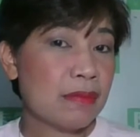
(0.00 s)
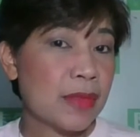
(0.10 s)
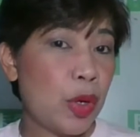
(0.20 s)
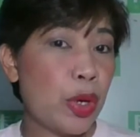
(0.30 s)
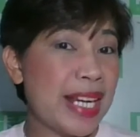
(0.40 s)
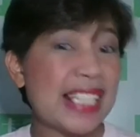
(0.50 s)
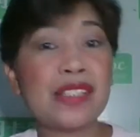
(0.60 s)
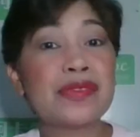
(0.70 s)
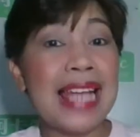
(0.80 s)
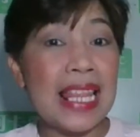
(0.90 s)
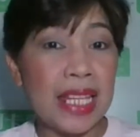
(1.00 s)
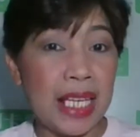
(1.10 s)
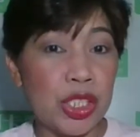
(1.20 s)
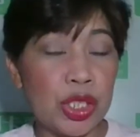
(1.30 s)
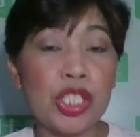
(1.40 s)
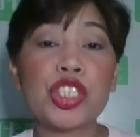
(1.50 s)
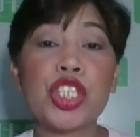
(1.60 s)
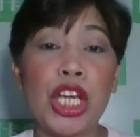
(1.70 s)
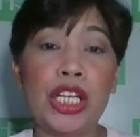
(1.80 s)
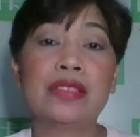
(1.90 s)
or lots of knowledge
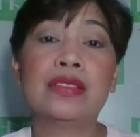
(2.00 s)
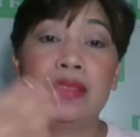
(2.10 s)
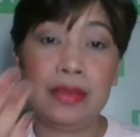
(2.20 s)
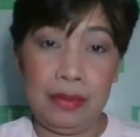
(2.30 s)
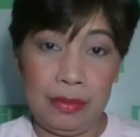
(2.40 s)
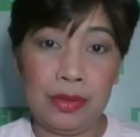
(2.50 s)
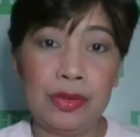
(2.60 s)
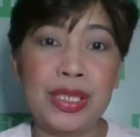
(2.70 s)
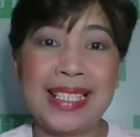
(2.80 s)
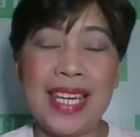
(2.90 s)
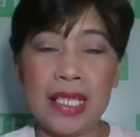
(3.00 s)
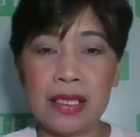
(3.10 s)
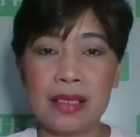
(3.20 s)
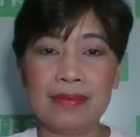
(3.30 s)
shared to the kid,